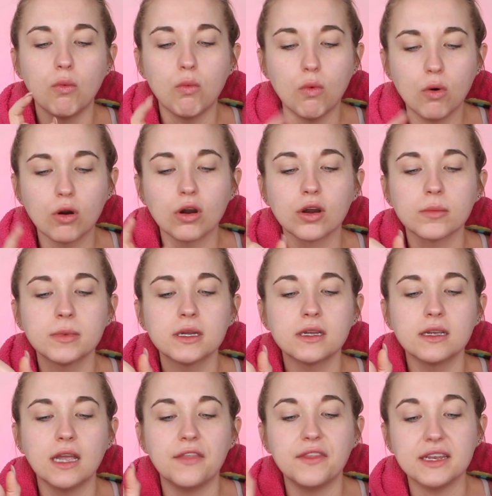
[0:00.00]
warm,
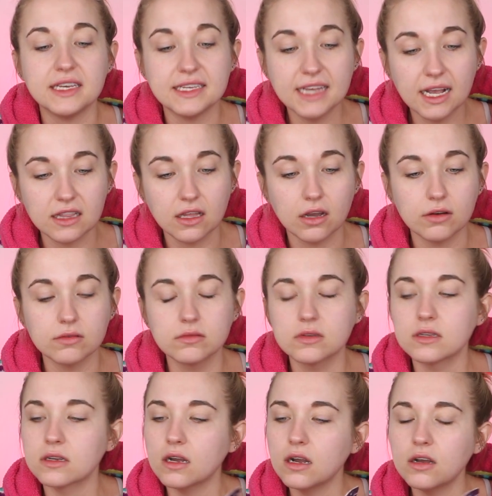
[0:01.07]
and then yellow.
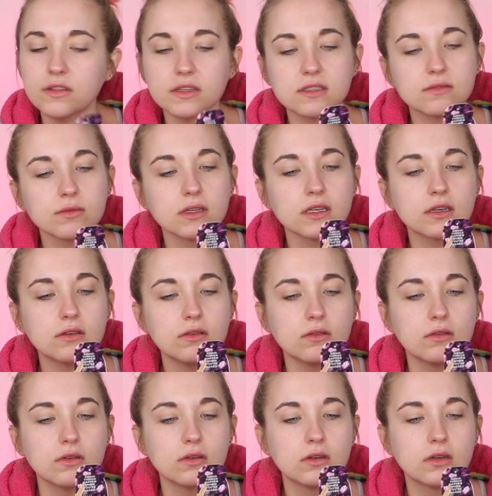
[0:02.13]
Oh, that's really
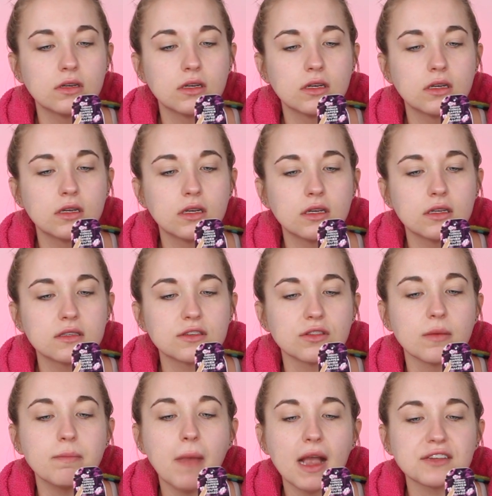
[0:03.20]
cool. So
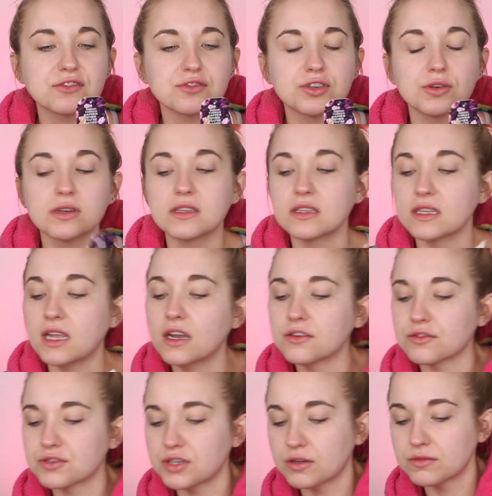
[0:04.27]
the master tone and then the
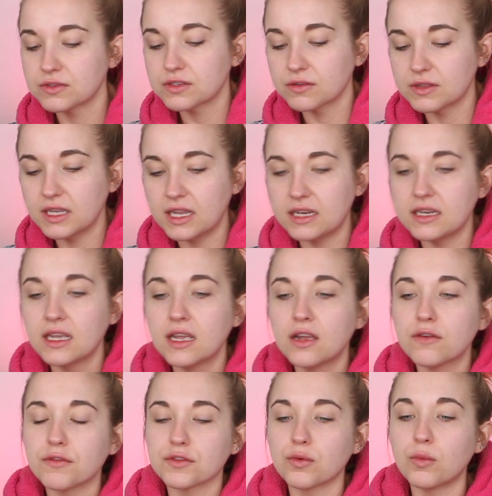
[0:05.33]
undertone. So then
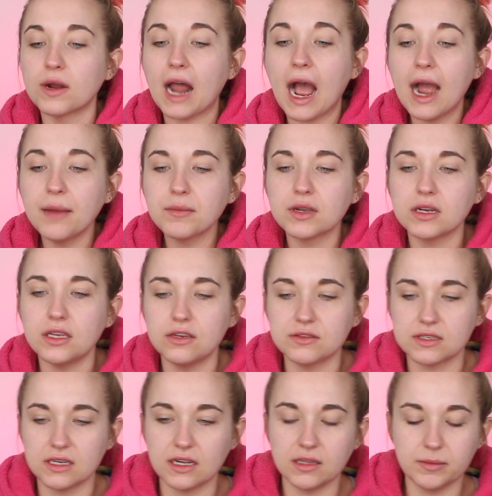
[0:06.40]
for the one I'm gonna
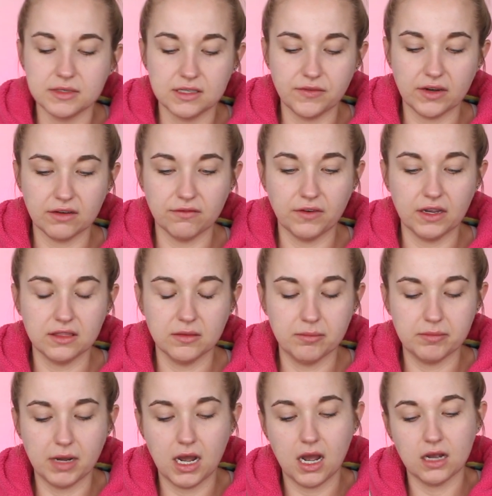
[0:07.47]
use today, let me see if I can find
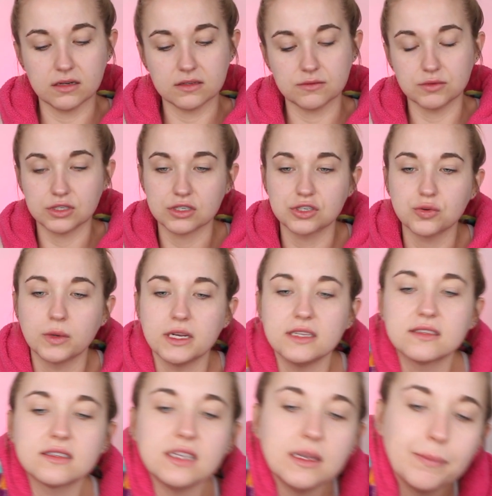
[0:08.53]
the box, which is 20
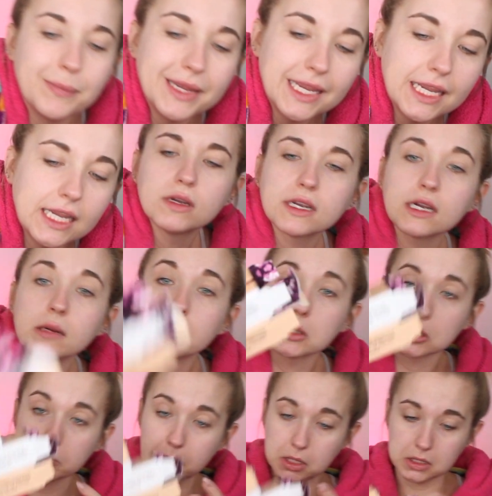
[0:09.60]
CP. I got a
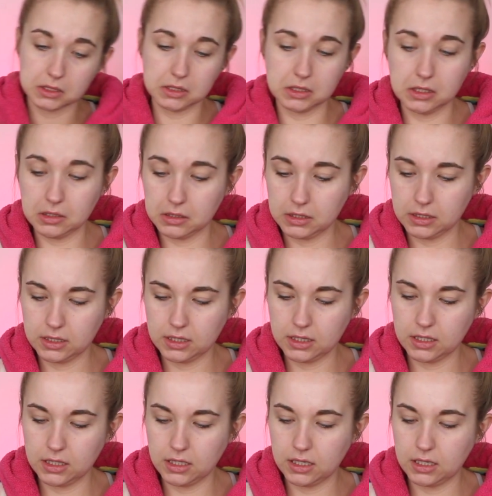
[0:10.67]
bunch of boxes here.
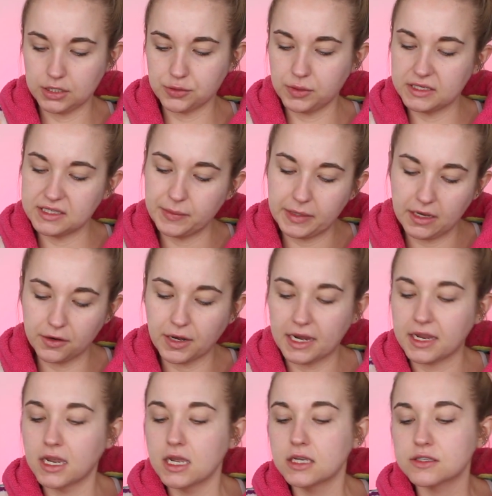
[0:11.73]
20 CP,
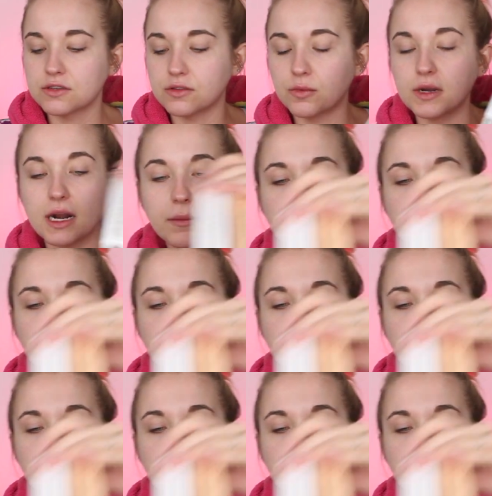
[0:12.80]
okay. So the one